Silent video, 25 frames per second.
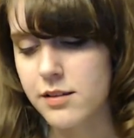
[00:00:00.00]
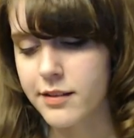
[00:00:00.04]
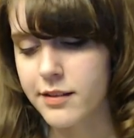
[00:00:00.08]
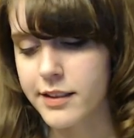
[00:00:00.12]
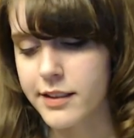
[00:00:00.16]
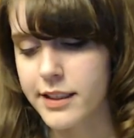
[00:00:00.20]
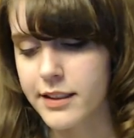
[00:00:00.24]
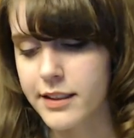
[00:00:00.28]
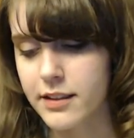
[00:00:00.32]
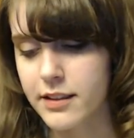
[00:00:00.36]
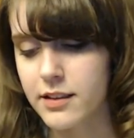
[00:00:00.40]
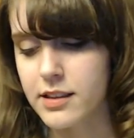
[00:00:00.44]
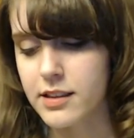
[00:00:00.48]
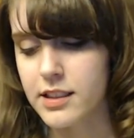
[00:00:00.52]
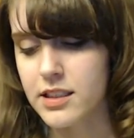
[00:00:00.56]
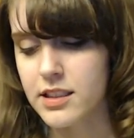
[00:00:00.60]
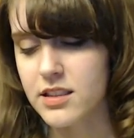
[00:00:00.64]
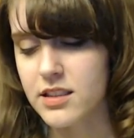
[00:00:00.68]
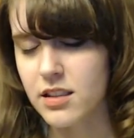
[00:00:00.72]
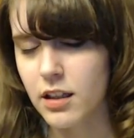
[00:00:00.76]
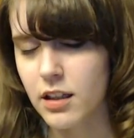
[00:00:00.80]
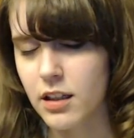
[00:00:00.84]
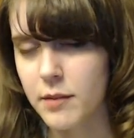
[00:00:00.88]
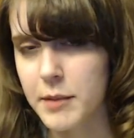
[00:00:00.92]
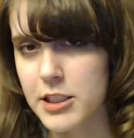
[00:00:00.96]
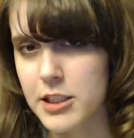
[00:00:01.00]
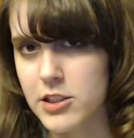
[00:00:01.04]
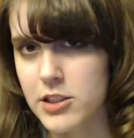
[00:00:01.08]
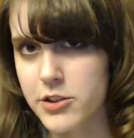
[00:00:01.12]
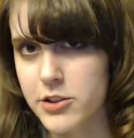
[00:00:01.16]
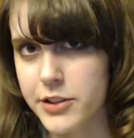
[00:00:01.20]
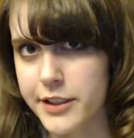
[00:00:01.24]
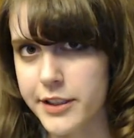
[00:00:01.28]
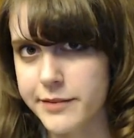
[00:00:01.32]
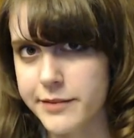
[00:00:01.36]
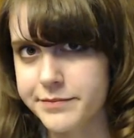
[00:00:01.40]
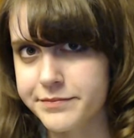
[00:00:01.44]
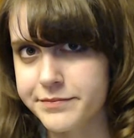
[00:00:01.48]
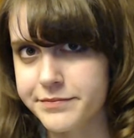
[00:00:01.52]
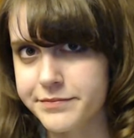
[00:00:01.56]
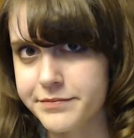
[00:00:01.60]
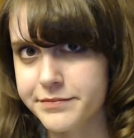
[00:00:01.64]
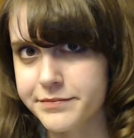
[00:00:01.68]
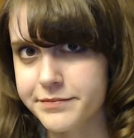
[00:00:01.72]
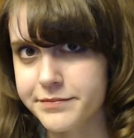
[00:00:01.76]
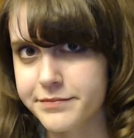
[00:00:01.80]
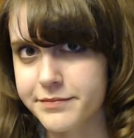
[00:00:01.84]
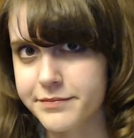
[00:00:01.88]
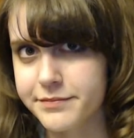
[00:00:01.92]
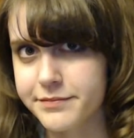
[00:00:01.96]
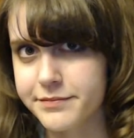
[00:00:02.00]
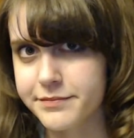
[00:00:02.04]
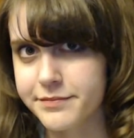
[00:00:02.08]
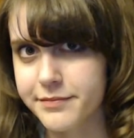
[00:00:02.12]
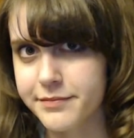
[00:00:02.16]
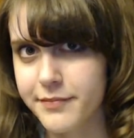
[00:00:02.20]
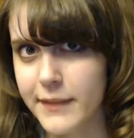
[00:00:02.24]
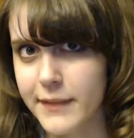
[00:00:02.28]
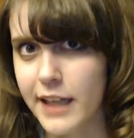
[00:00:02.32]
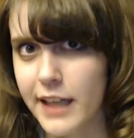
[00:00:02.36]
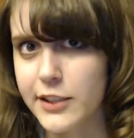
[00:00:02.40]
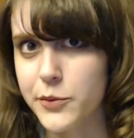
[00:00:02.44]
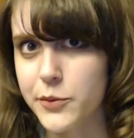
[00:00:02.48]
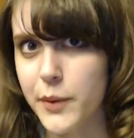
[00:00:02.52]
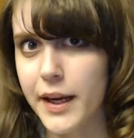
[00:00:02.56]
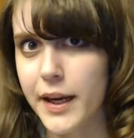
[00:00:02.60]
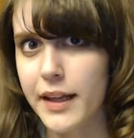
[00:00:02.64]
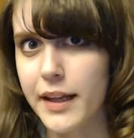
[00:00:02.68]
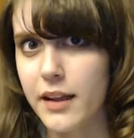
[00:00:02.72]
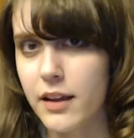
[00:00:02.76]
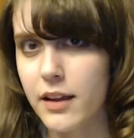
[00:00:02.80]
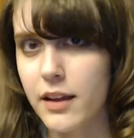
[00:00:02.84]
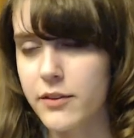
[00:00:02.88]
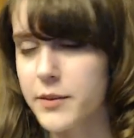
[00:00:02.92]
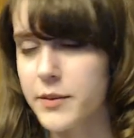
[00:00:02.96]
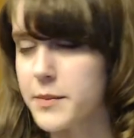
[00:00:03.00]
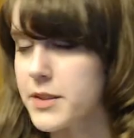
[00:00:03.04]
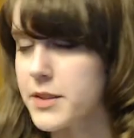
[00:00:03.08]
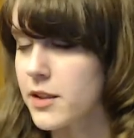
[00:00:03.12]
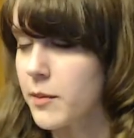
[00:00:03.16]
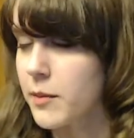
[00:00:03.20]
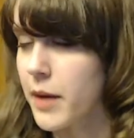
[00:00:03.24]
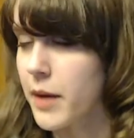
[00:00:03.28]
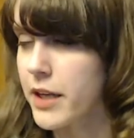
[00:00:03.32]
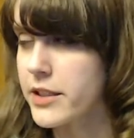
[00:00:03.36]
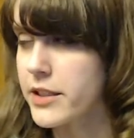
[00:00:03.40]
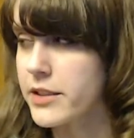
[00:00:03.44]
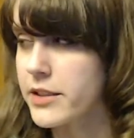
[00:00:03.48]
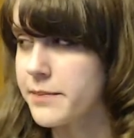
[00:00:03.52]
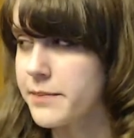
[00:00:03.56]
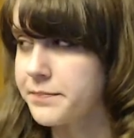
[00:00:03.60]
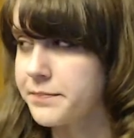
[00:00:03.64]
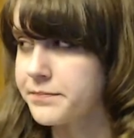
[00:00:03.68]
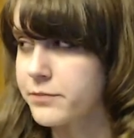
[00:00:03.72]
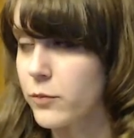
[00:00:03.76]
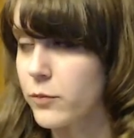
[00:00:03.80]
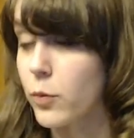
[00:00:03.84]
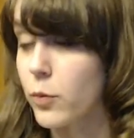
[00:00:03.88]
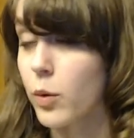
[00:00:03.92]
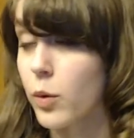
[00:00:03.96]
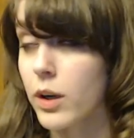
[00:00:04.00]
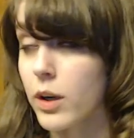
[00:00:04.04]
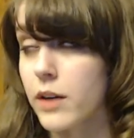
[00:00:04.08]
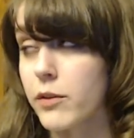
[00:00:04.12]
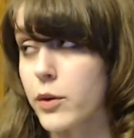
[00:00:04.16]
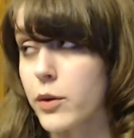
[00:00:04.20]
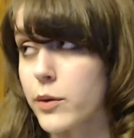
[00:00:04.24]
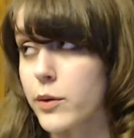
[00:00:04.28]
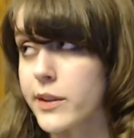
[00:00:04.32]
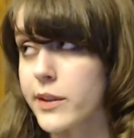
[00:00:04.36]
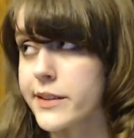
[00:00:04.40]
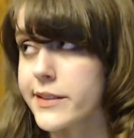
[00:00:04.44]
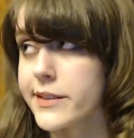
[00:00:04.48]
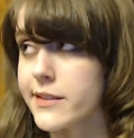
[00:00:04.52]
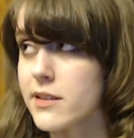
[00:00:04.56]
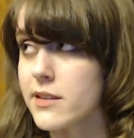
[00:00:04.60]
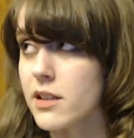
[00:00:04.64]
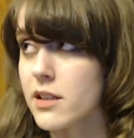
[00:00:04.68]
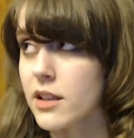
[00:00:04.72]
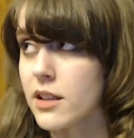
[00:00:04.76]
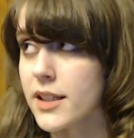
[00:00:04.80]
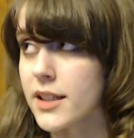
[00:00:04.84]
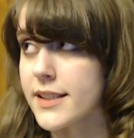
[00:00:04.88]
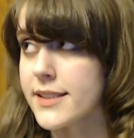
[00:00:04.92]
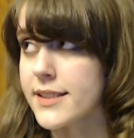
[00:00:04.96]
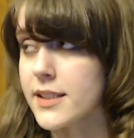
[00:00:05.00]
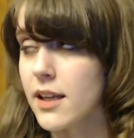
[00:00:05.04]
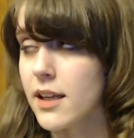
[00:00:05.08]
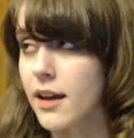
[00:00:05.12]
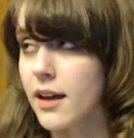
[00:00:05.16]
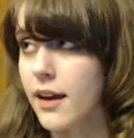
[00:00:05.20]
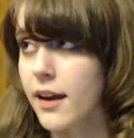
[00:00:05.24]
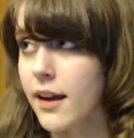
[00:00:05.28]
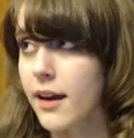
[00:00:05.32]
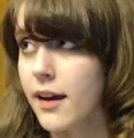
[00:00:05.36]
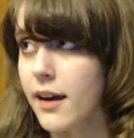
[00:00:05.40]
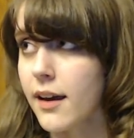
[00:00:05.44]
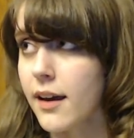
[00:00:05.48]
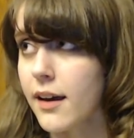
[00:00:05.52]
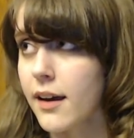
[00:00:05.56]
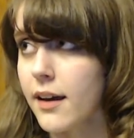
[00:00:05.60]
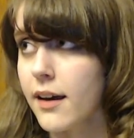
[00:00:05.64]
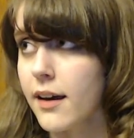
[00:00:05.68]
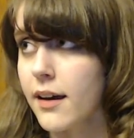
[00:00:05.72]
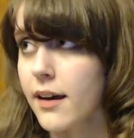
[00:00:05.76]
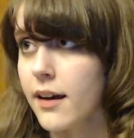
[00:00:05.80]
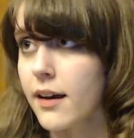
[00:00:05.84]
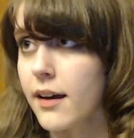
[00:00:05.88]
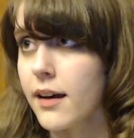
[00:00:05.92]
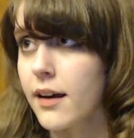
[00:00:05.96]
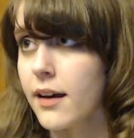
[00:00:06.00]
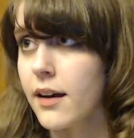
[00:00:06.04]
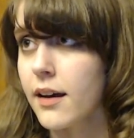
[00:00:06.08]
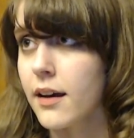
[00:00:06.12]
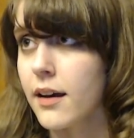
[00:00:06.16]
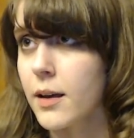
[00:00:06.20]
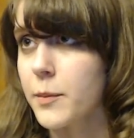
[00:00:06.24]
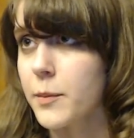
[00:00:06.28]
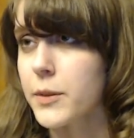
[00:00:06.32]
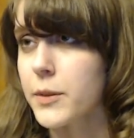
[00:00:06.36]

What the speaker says: He's still a mystery. That's why I love him so much. One of the reasons, at least. And I'm